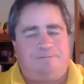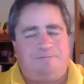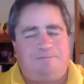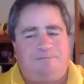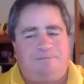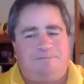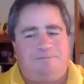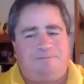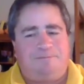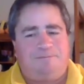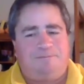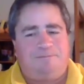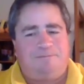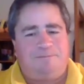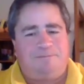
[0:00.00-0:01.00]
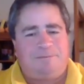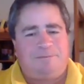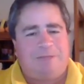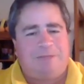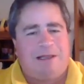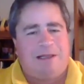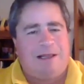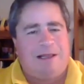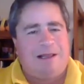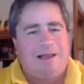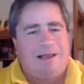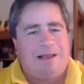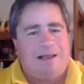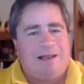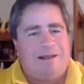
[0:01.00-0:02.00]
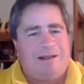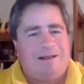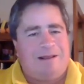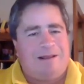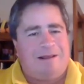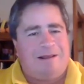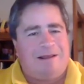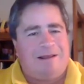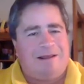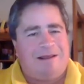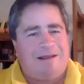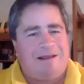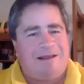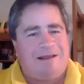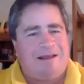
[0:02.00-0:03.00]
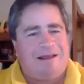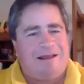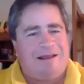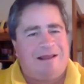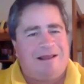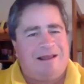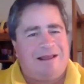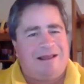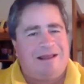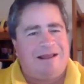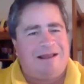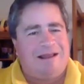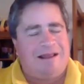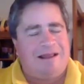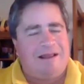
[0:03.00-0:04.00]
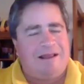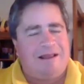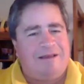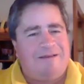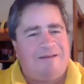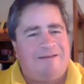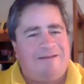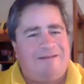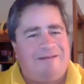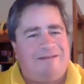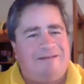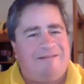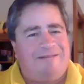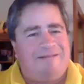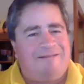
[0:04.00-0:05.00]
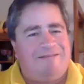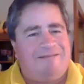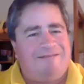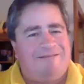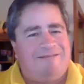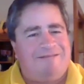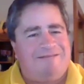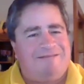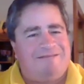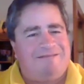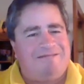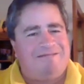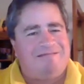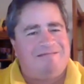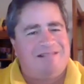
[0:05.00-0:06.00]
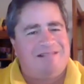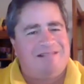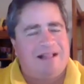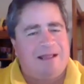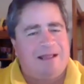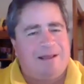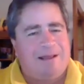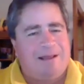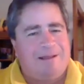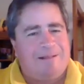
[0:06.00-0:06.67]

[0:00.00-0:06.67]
No words are spoken by the person on screen.